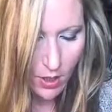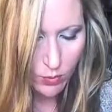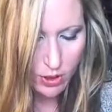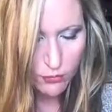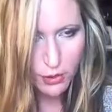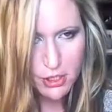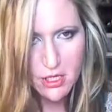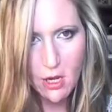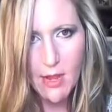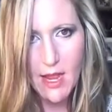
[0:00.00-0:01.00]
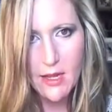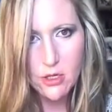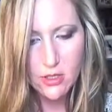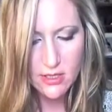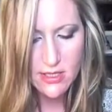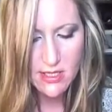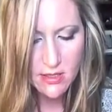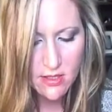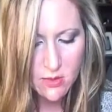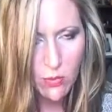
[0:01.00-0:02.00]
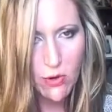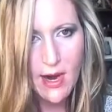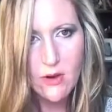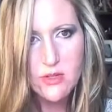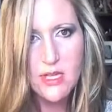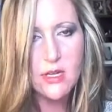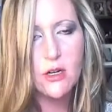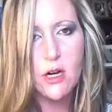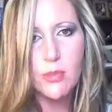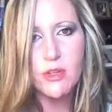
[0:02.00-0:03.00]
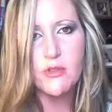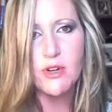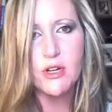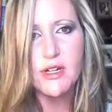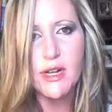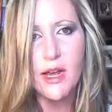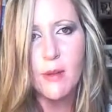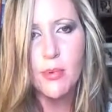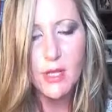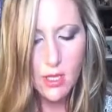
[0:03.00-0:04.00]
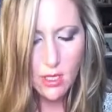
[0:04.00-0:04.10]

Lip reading: When you first come on, you're going to see this browse here up at the very top.